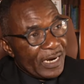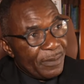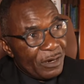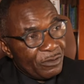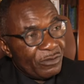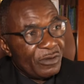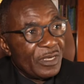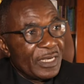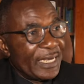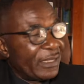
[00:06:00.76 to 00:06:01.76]
thereabouts,
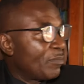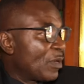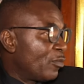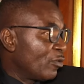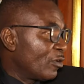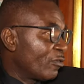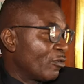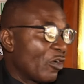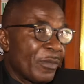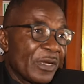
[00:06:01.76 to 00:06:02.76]
getting people just
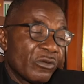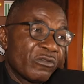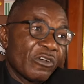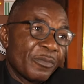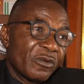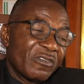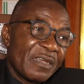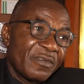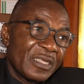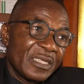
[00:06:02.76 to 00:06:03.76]
to come and do support
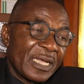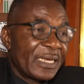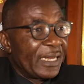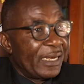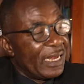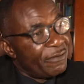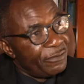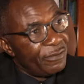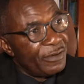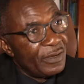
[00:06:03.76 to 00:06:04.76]
services at that
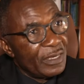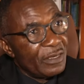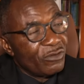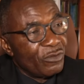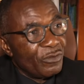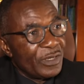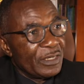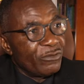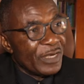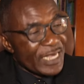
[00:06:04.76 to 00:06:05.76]
level. So
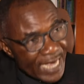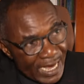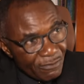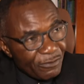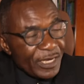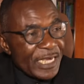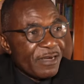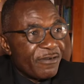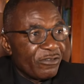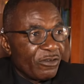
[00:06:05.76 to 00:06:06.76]
we yearn for
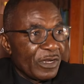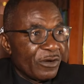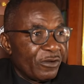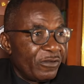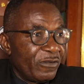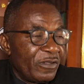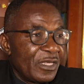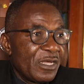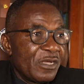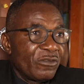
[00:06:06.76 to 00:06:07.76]
increase of the courses
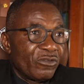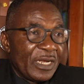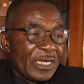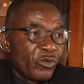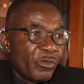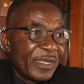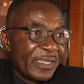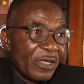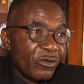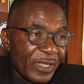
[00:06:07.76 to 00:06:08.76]
so that there could be
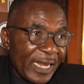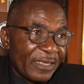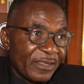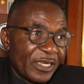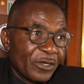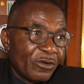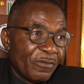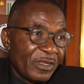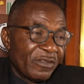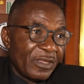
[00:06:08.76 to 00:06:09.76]
better utilization
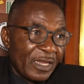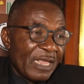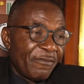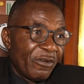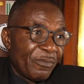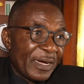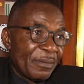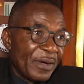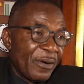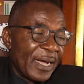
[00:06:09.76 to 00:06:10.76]
of this level of
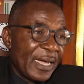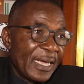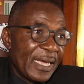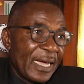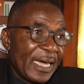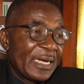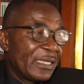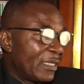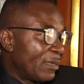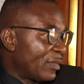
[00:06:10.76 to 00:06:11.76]
manpower. And at the
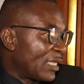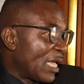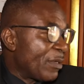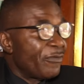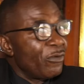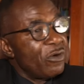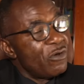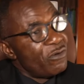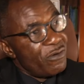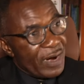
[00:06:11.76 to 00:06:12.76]
same time, if you
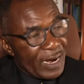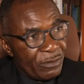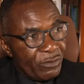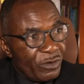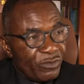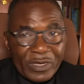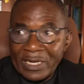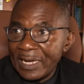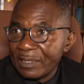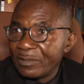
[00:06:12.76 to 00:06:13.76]
look around what we
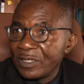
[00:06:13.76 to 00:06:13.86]
had